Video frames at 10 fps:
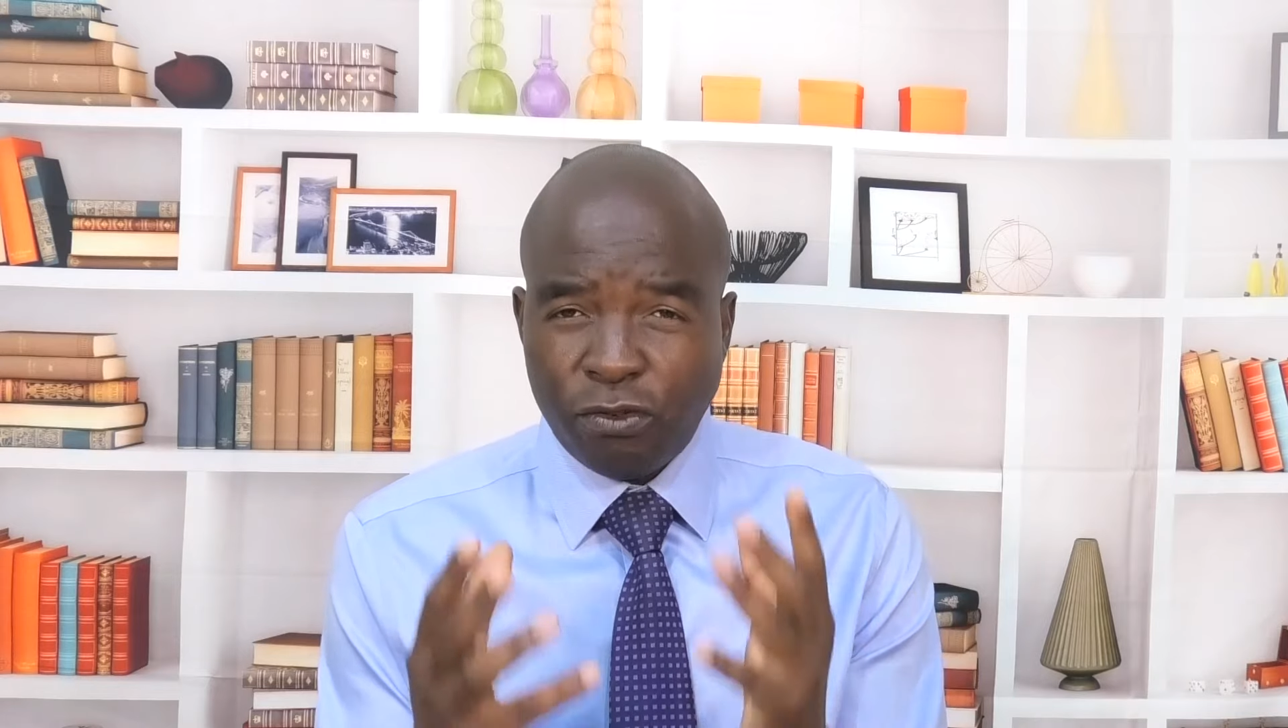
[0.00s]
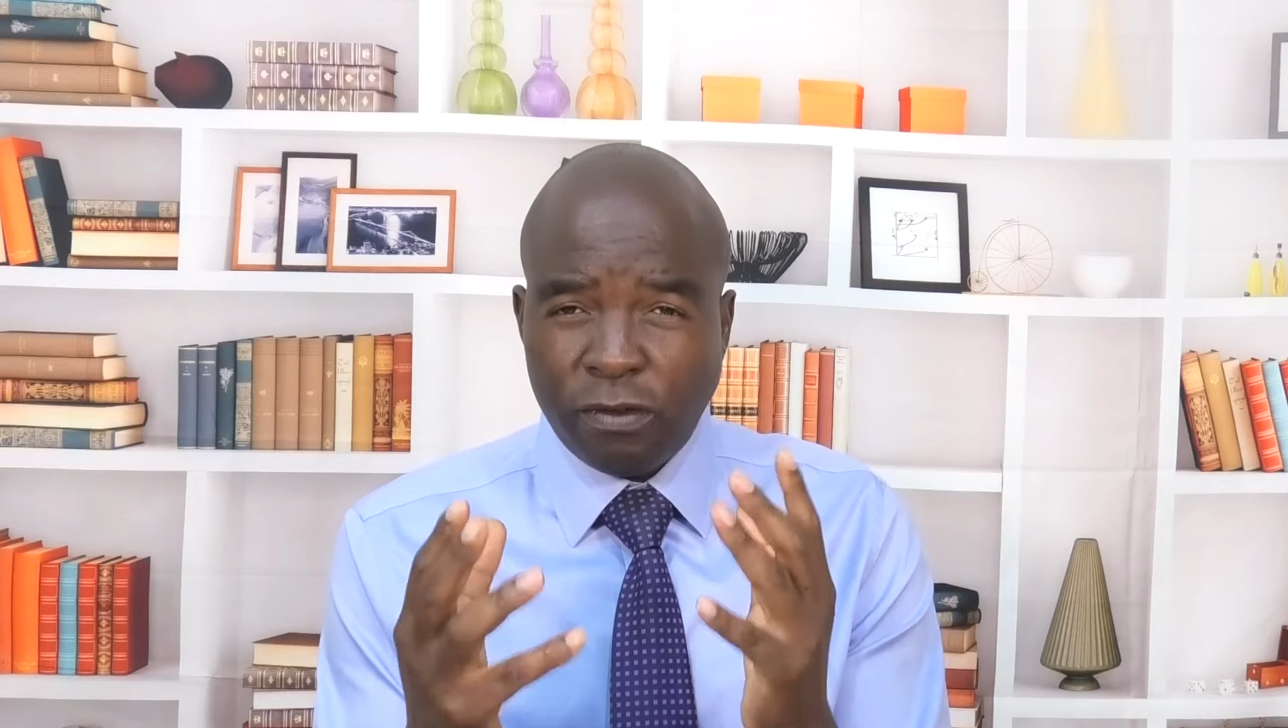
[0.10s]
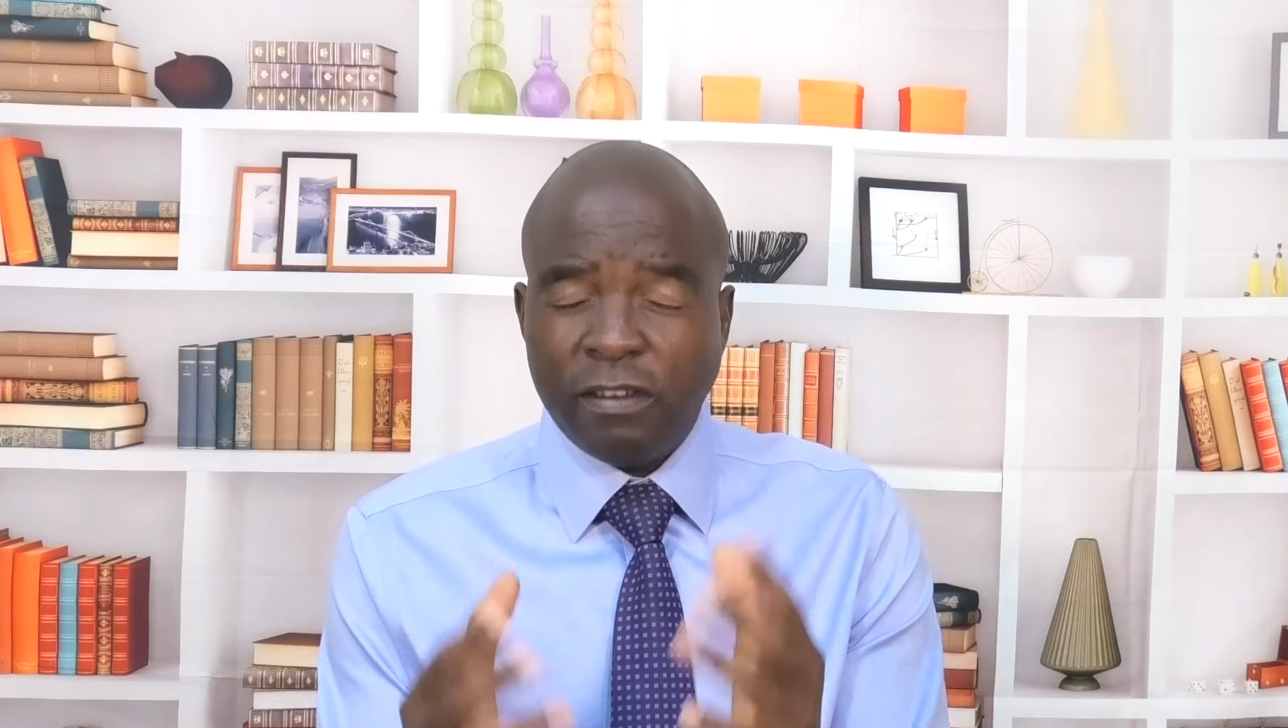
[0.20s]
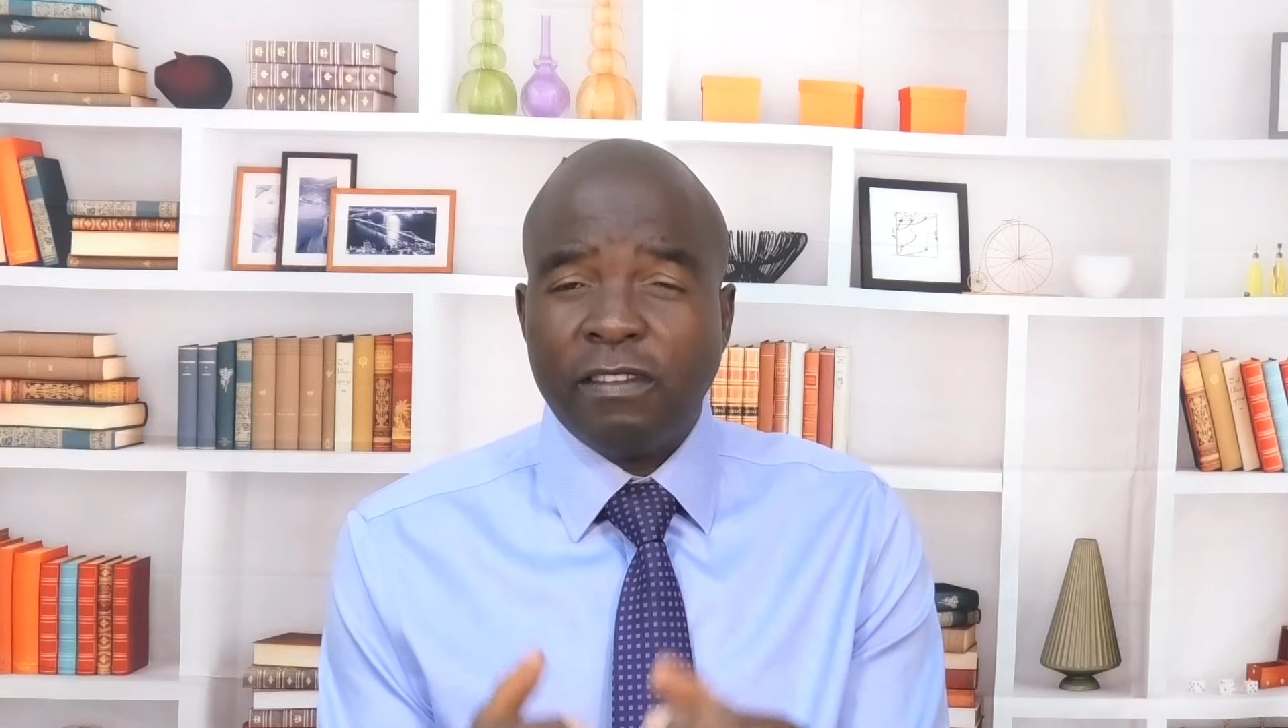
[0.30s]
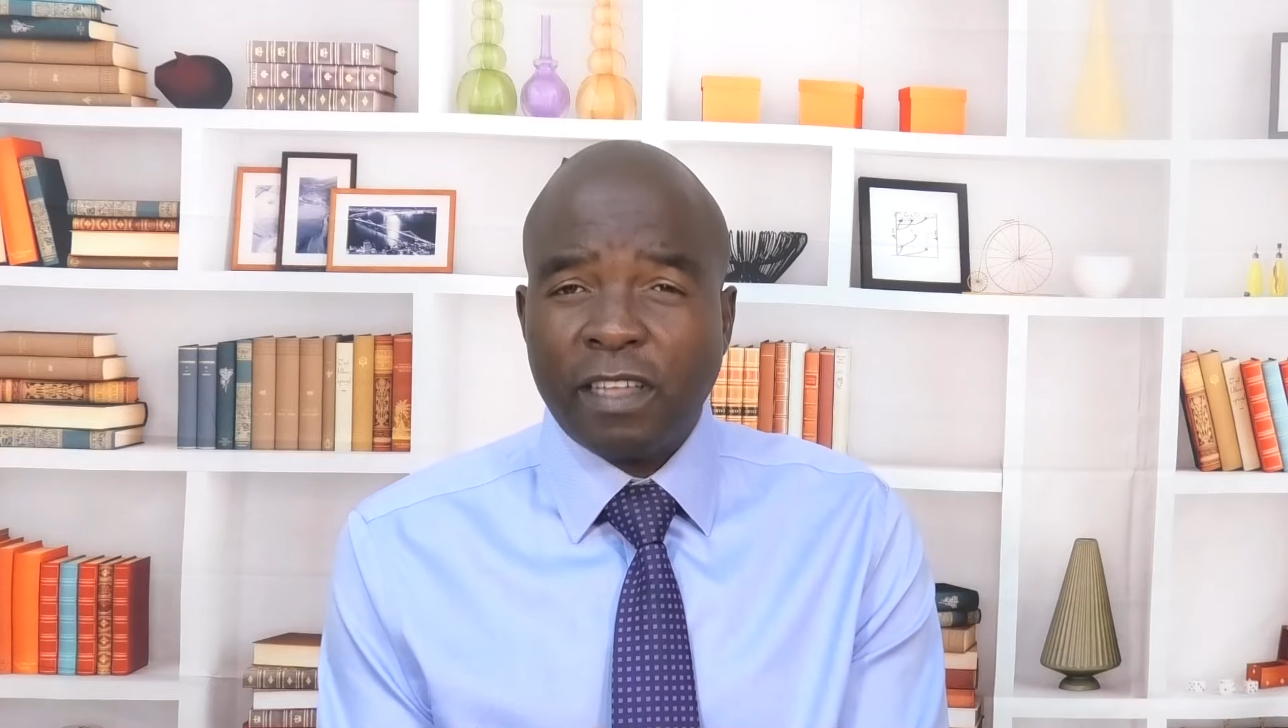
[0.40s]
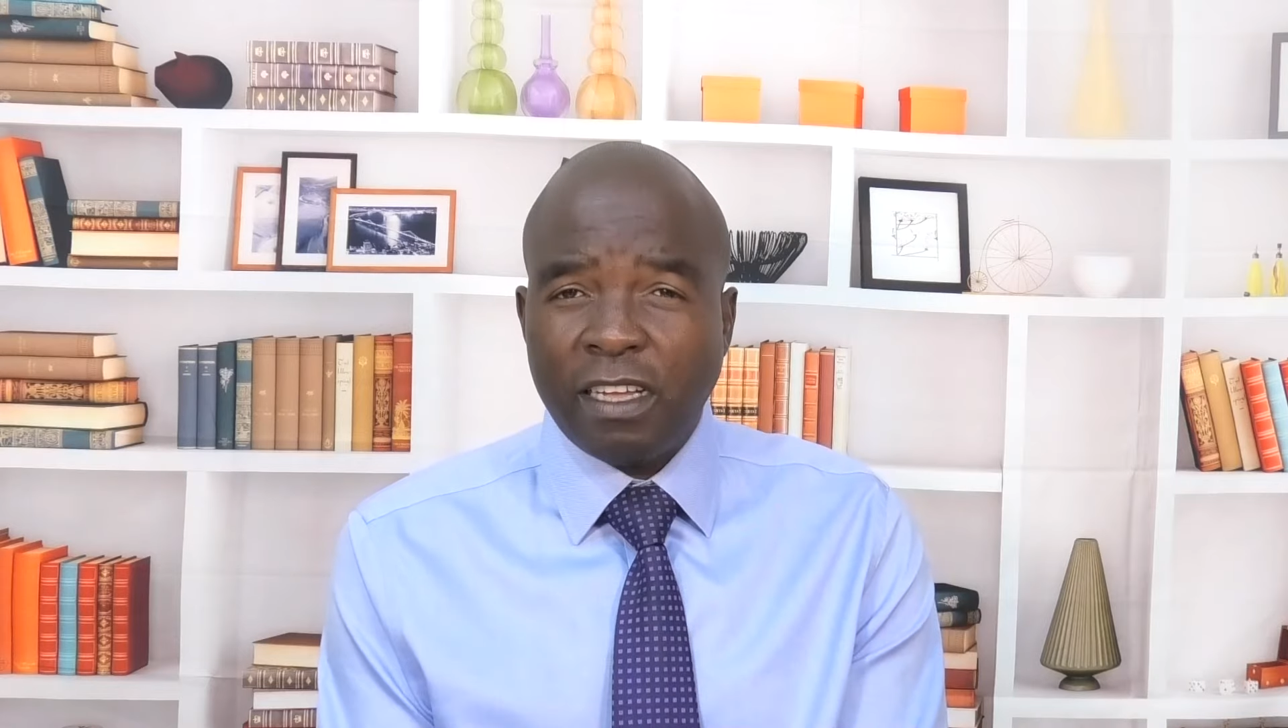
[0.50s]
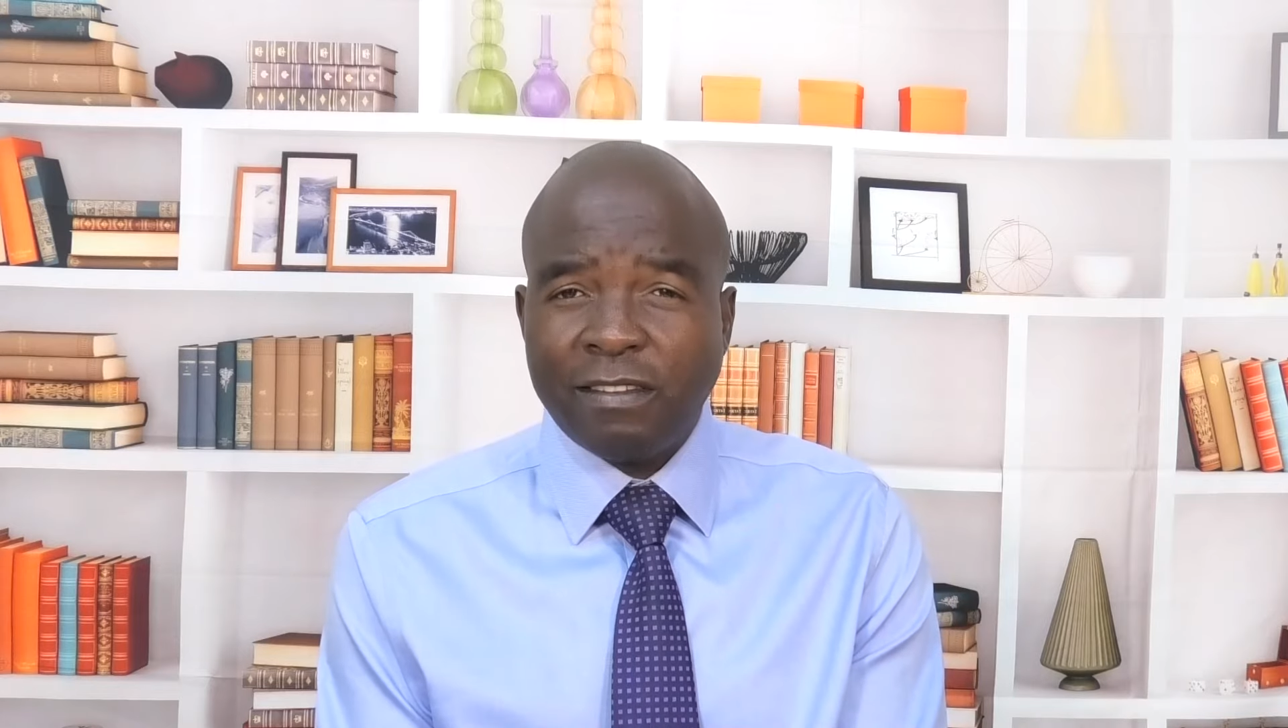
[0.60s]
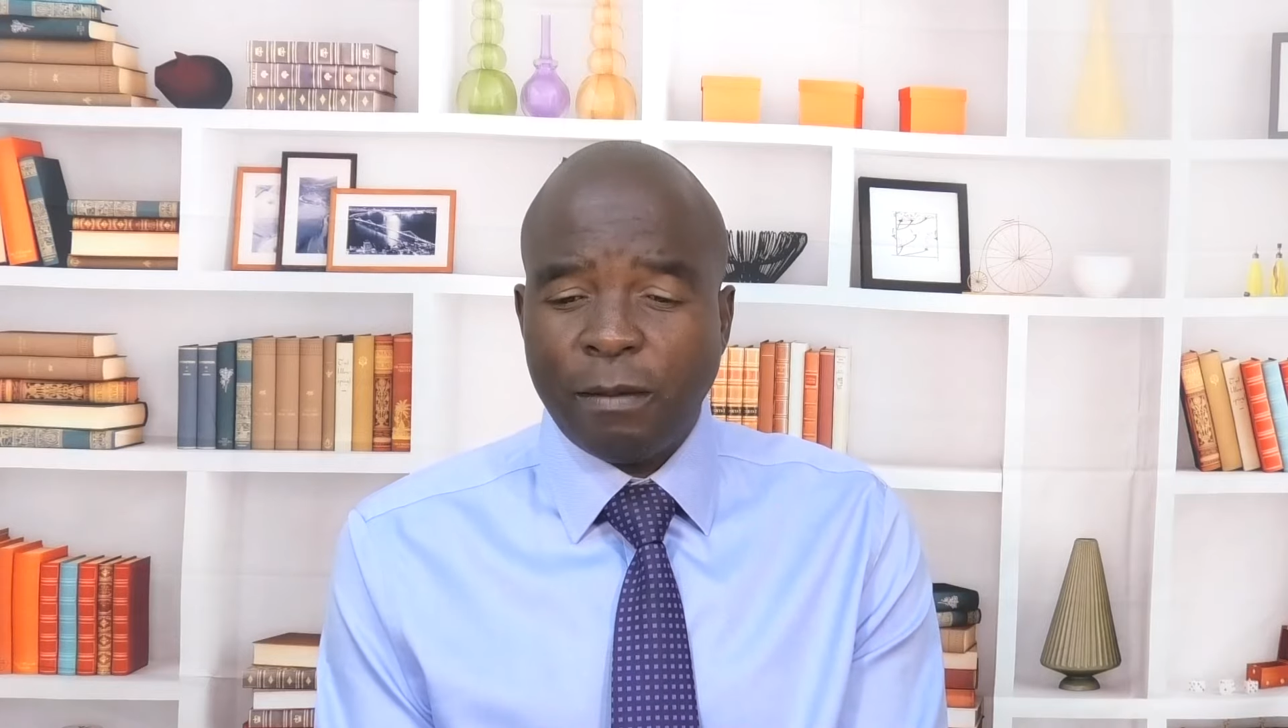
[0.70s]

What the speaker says: to discuss